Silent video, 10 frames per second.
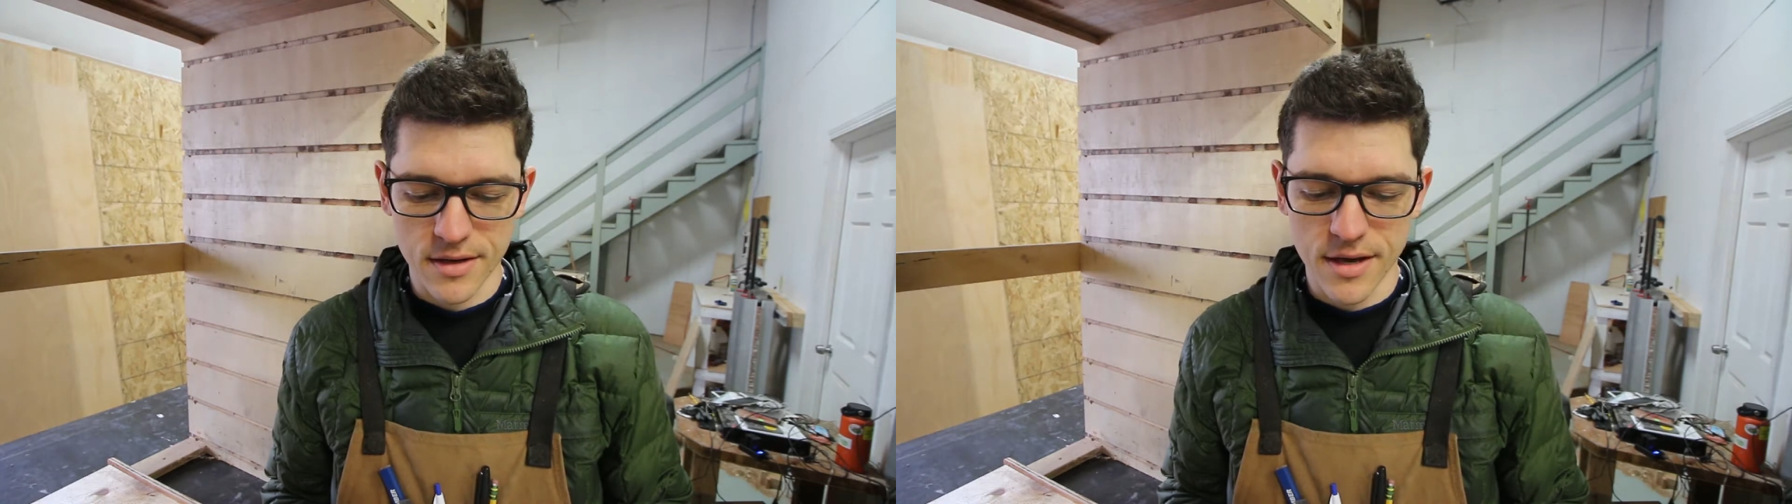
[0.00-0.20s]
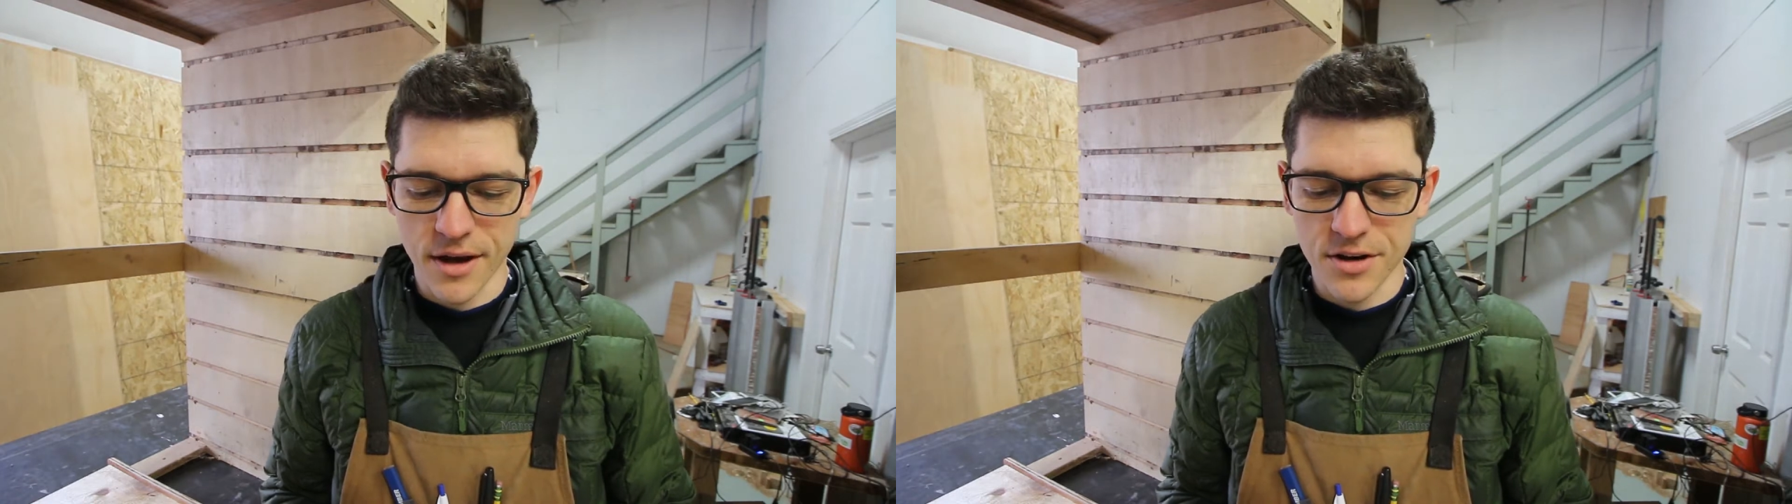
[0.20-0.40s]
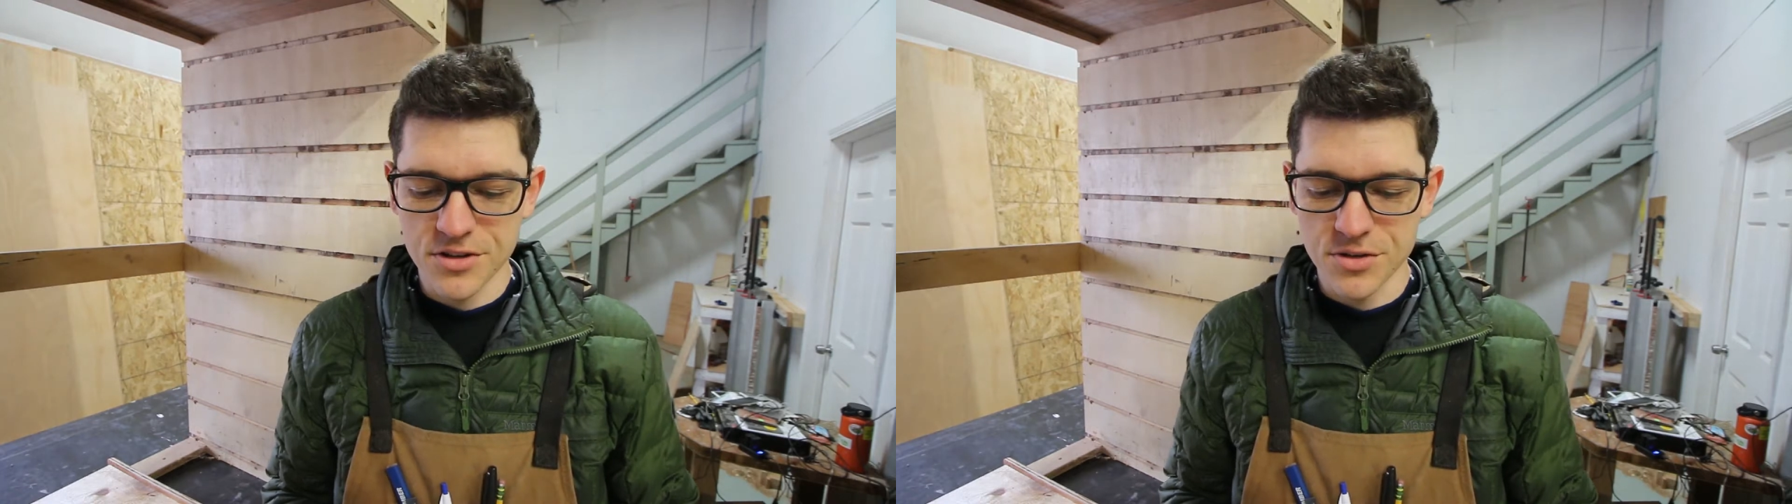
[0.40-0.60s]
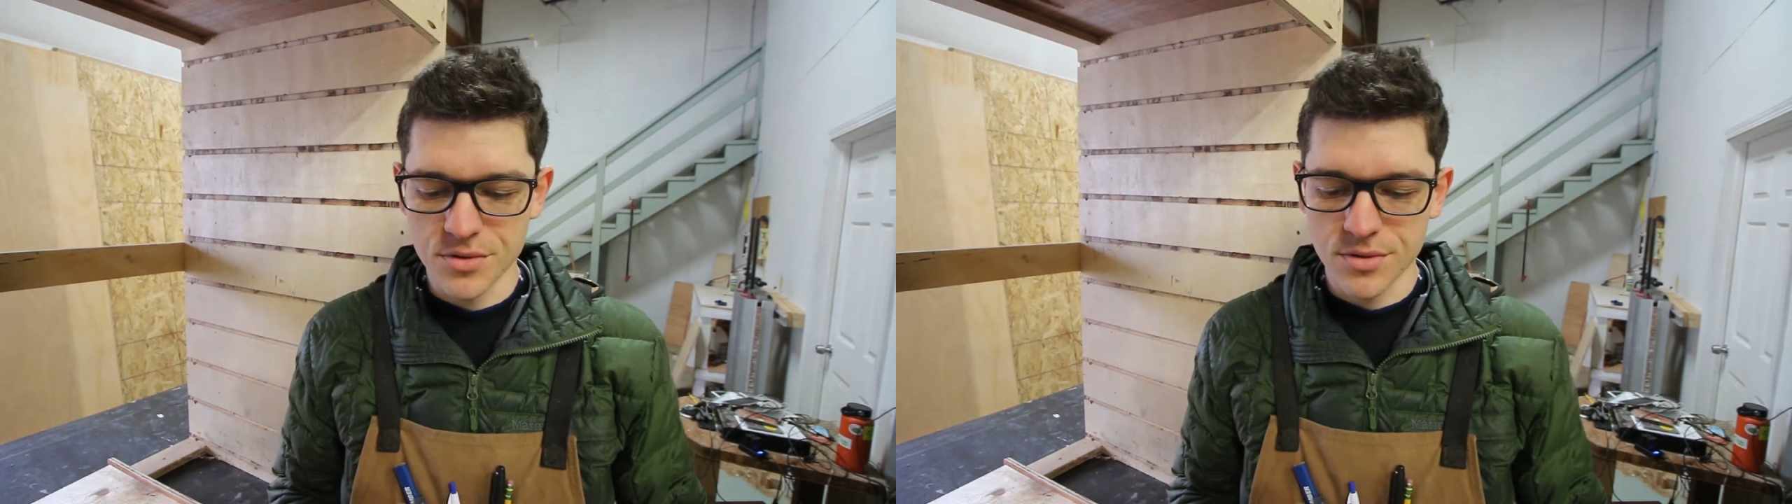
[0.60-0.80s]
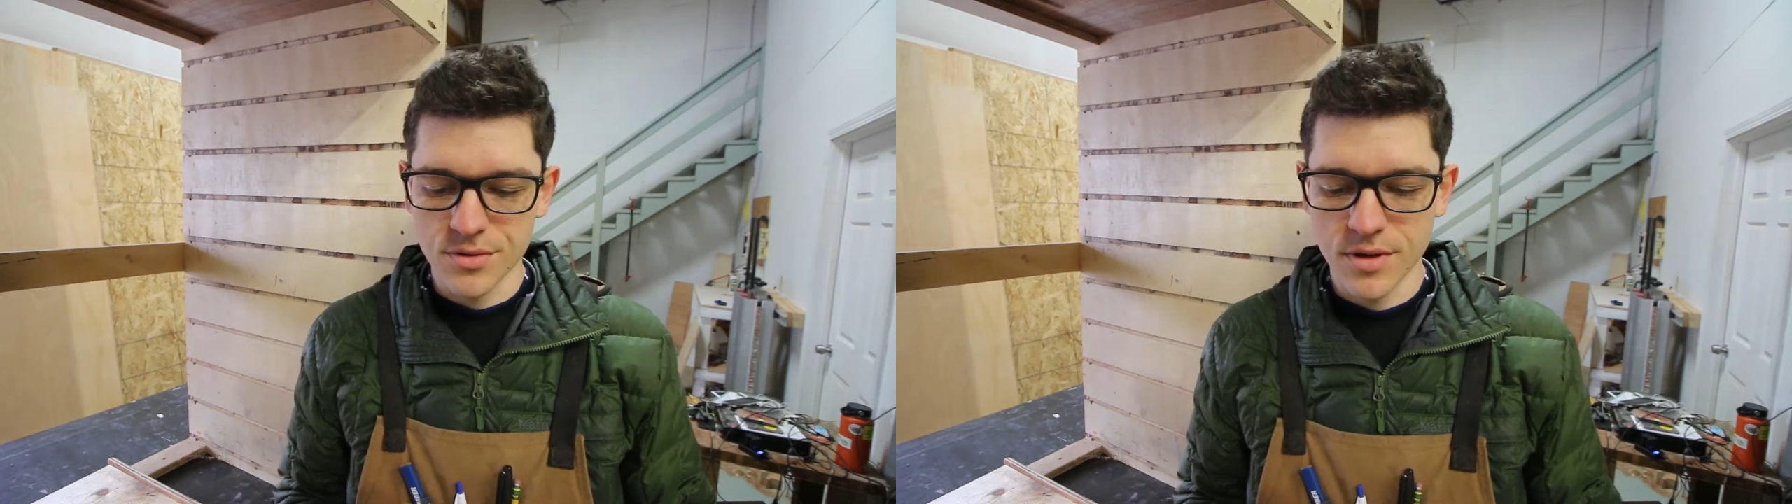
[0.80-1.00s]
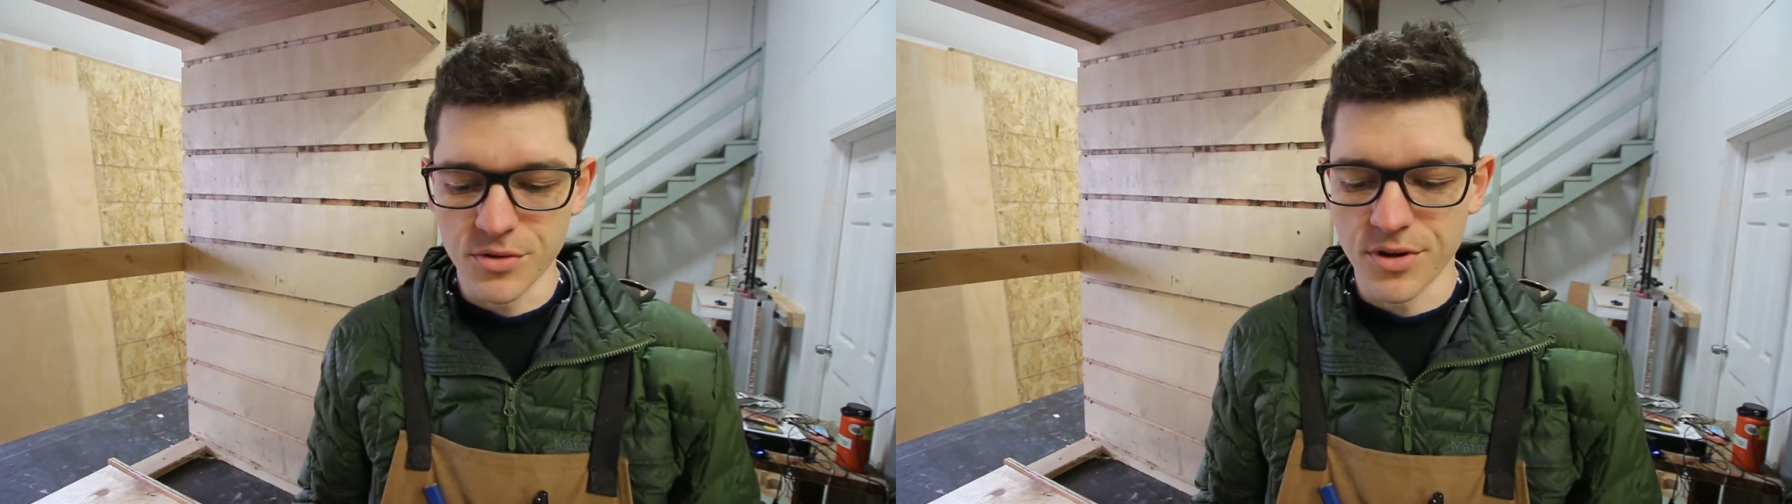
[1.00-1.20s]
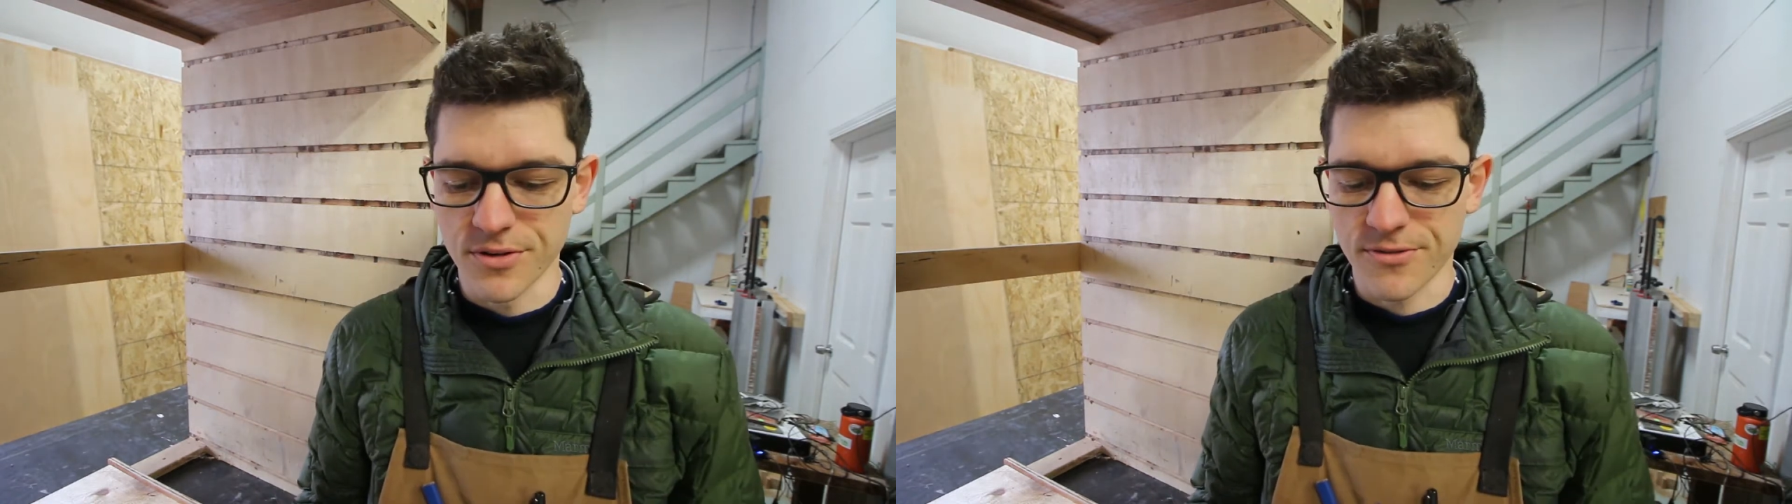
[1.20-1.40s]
how did you do your